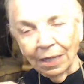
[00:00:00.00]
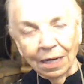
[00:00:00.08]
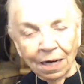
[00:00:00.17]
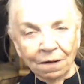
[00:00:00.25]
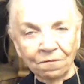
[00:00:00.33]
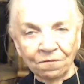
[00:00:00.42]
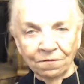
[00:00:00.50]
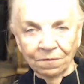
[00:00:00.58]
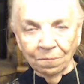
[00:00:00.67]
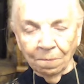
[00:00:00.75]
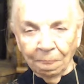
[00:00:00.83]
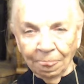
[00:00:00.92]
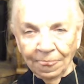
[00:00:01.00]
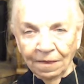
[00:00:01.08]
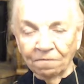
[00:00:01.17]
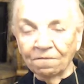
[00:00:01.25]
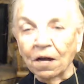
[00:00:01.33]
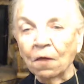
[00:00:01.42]
of the
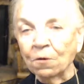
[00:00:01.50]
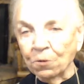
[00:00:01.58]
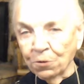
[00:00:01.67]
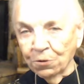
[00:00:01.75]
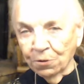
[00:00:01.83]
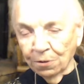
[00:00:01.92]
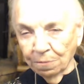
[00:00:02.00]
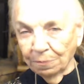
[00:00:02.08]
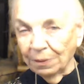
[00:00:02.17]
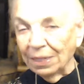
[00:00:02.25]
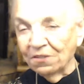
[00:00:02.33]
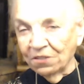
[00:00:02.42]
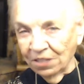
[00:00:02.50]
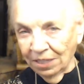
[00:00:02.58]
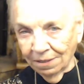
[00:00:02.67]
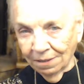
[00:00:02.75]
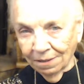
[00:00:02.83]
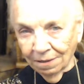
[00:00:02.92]
father's blessing
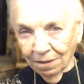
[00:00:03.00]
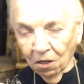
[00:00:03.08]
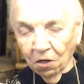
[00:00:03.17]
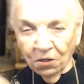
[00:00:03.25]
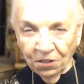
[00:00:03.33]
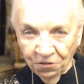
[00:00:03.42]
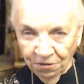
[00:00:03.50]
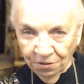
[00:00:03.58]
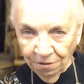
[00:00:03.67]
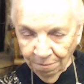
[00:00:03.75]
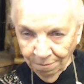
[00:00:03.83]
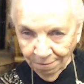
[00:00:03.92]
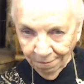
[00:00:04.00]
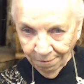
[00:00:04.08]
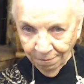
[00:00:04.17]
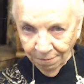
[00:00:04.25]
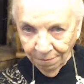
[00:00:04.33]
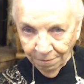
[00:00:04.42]
on his
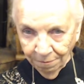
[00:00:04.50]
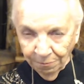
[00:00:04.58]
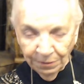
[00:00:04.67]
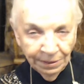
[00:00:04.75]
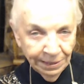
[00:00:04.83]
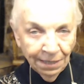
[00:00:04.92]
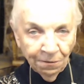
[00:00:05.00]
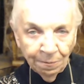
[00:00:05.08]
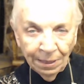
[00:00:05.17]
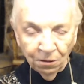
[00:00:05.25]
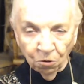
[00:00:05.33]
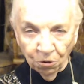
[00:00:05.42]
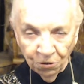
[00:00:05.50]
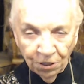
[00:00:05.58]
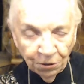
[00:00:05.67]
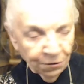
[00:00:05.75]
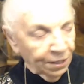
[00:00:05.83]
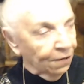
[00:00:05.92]
deathbed or near
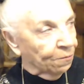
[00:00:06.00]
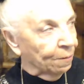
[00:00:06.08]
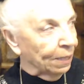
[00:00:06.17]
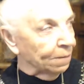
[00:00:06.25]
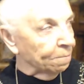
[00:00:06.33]
deathbed.